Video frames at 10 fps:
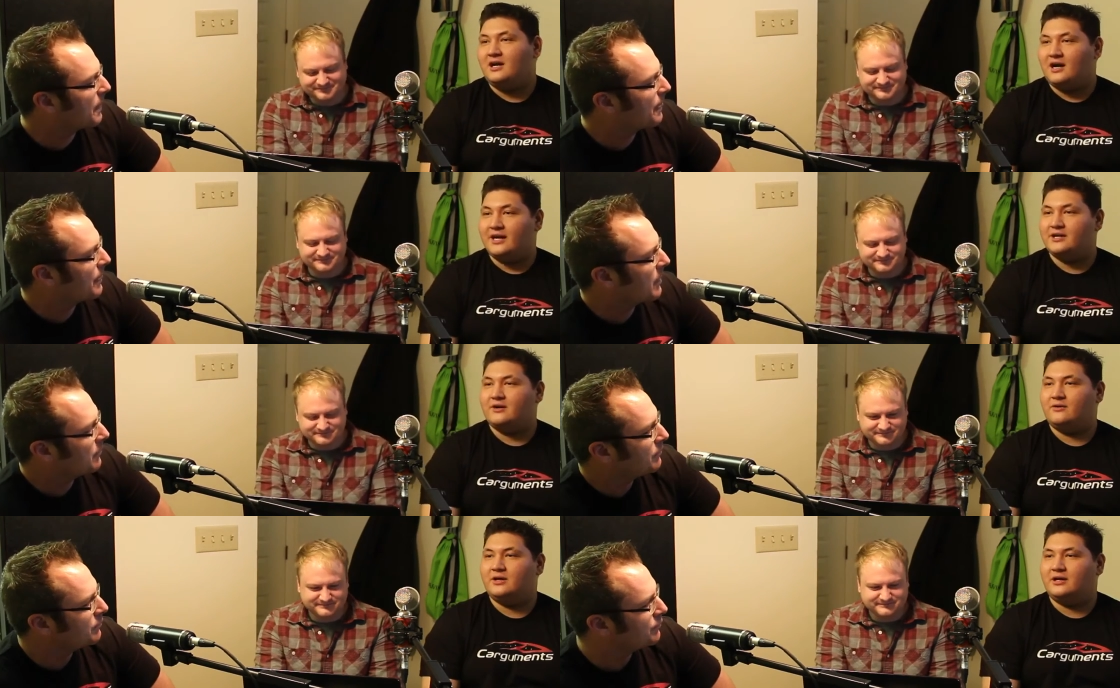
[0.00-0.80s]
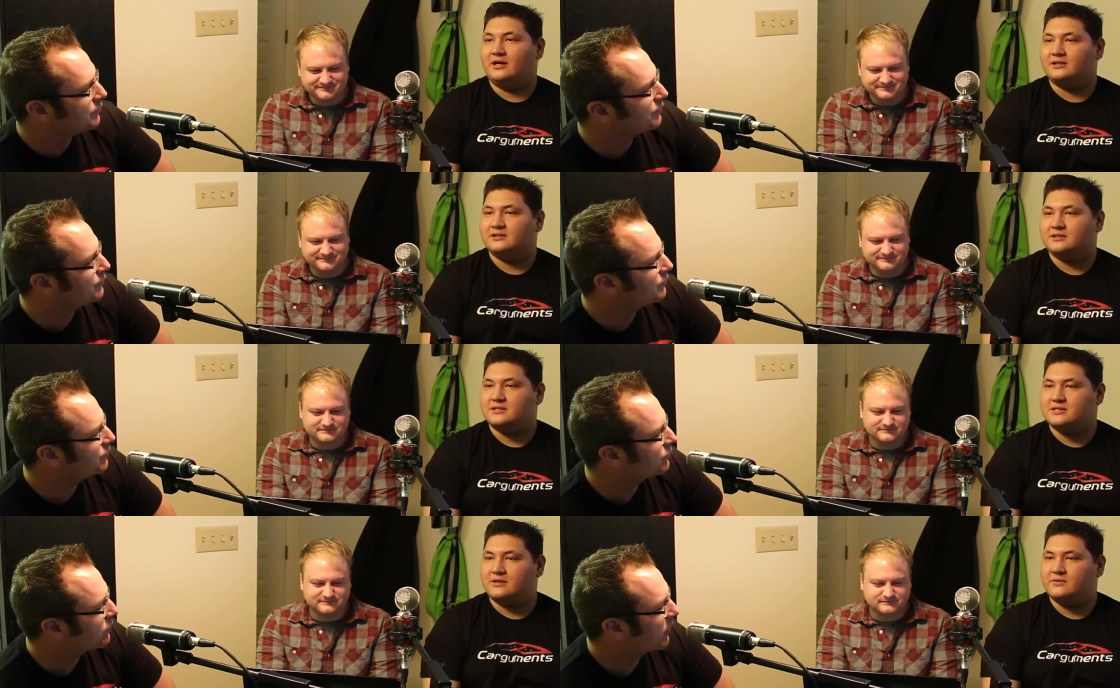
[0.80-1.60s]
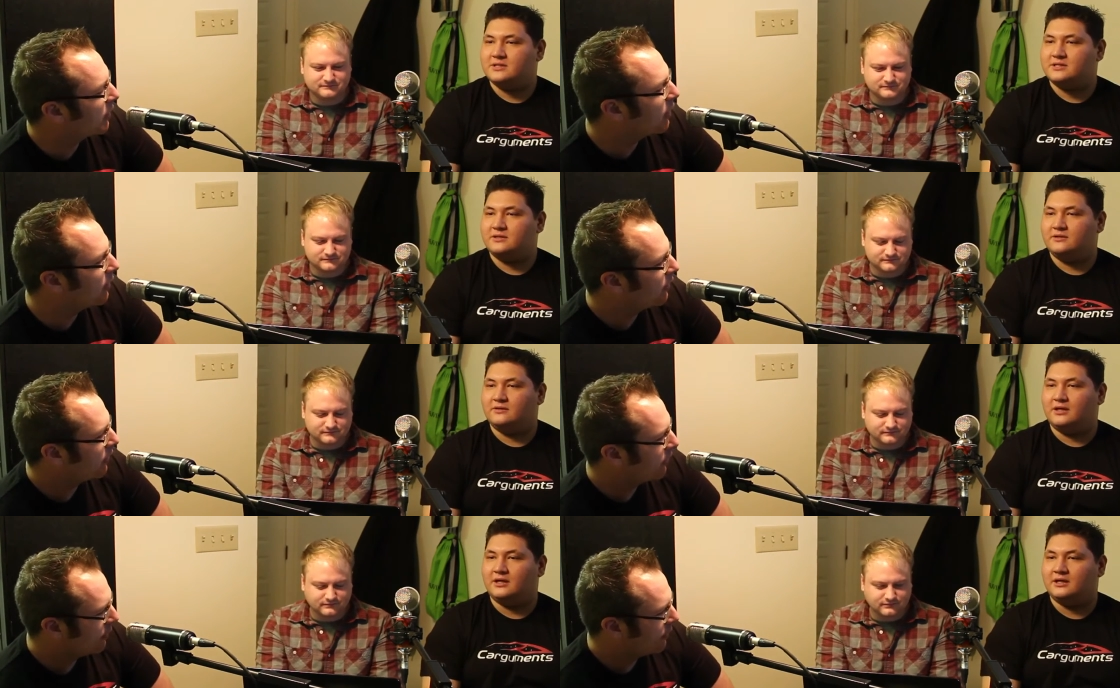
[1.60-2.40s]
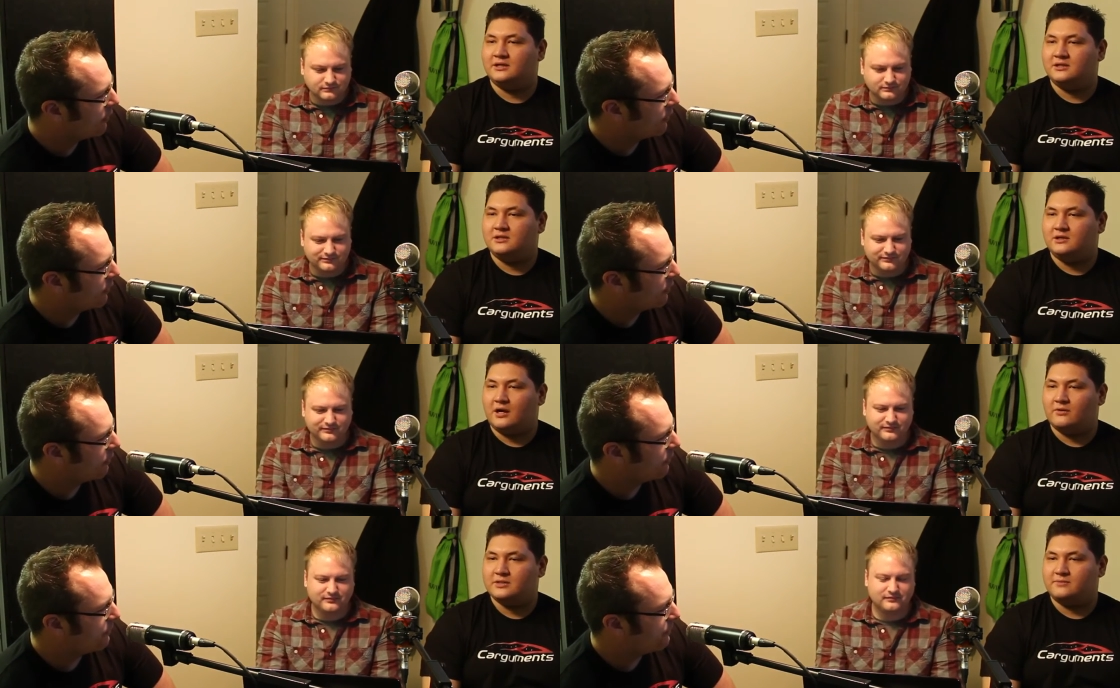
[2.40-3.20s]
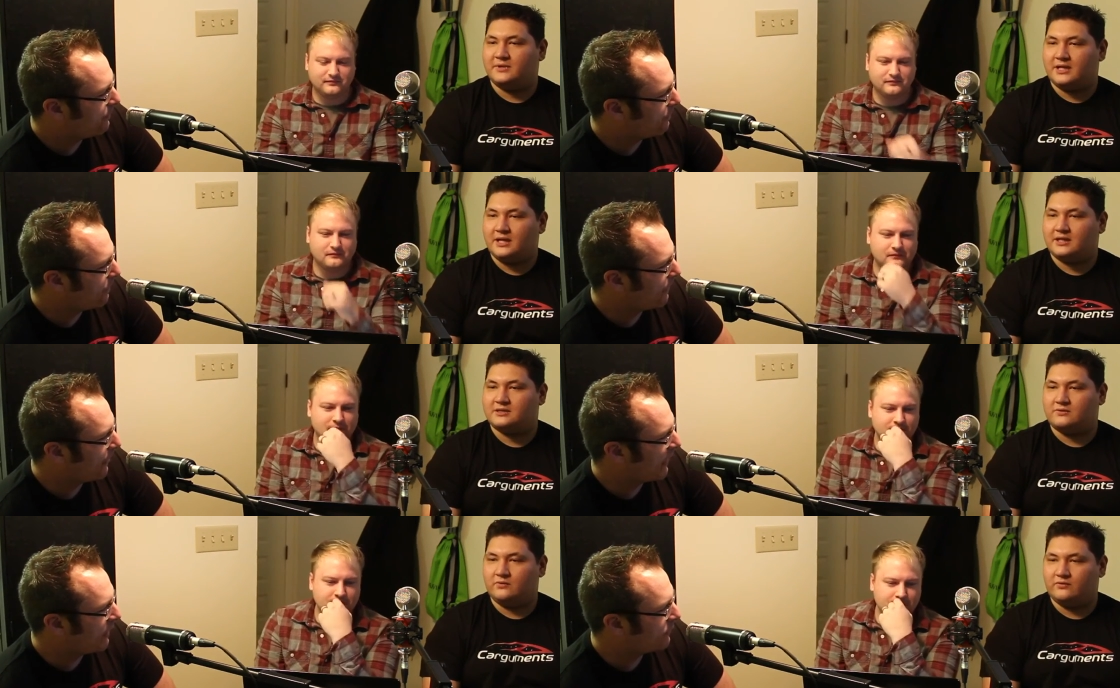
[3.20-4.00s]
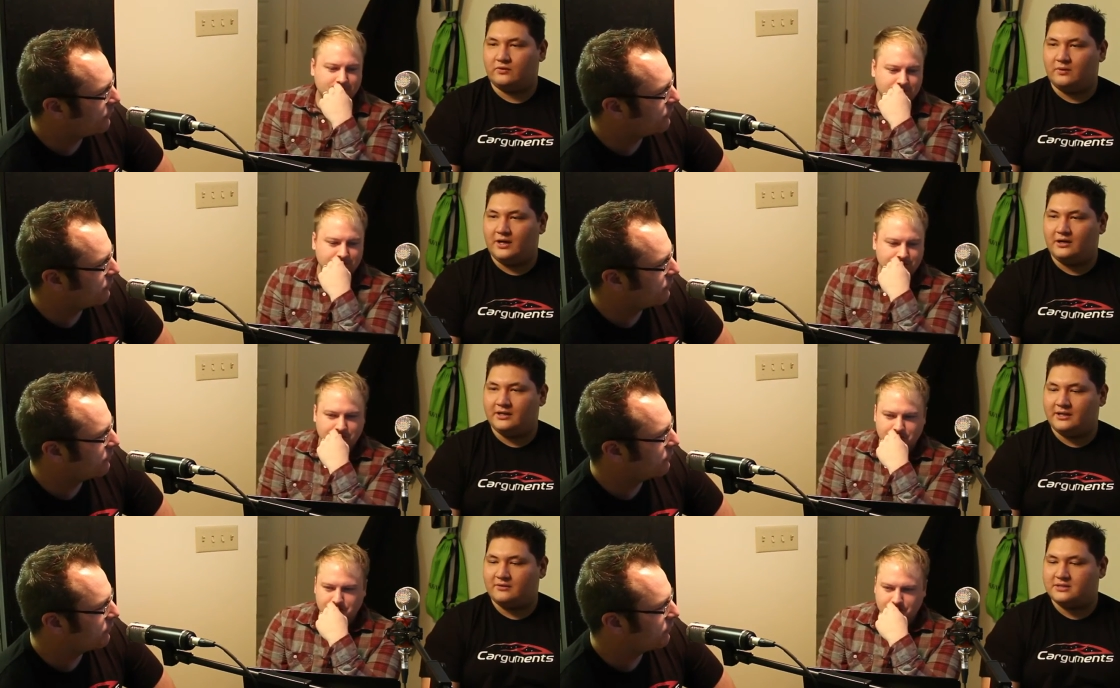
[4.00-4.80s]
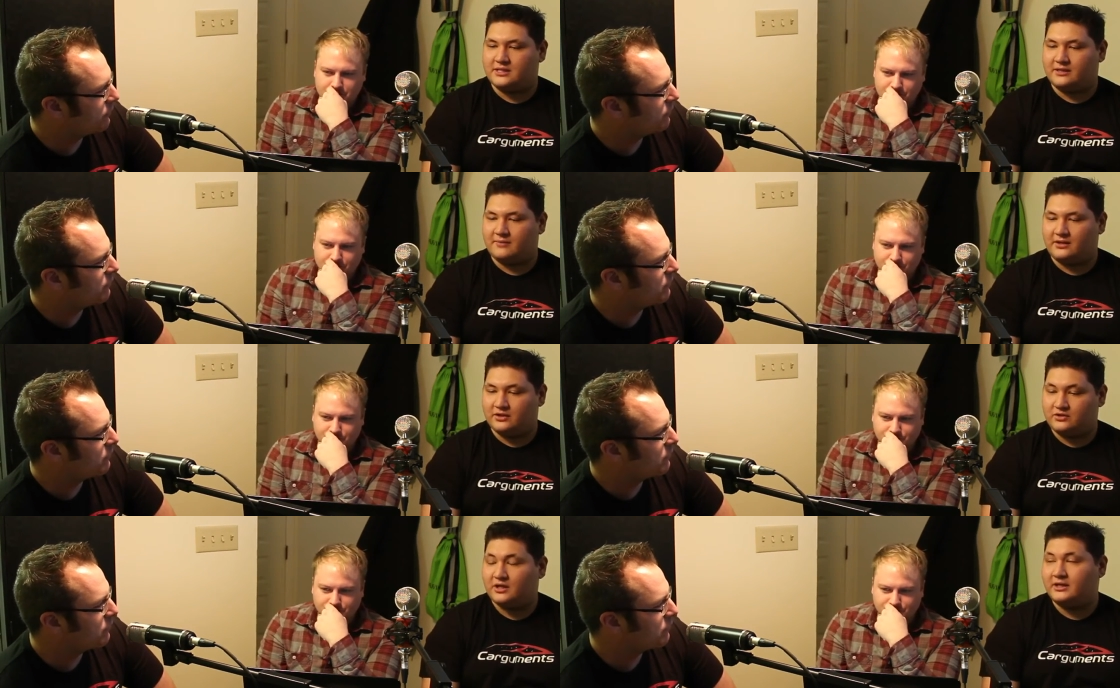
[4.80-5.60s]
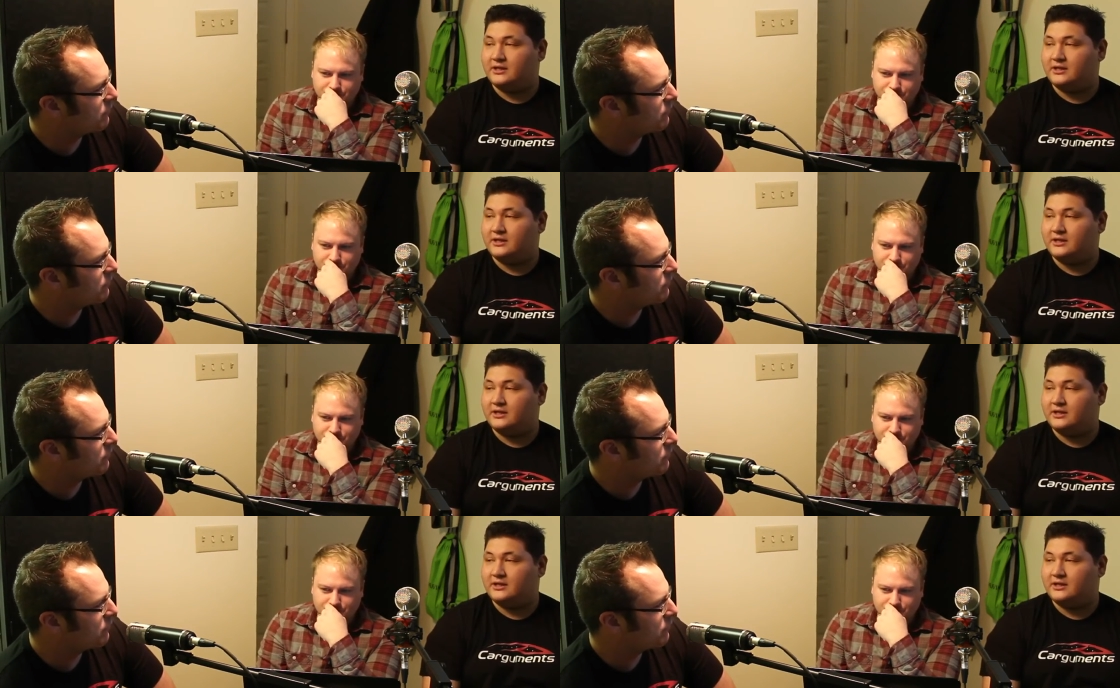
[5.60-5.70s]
Speaker 1: I know because uh, I went to uh, I went to mechanic school for a while, and they were saying about the trucking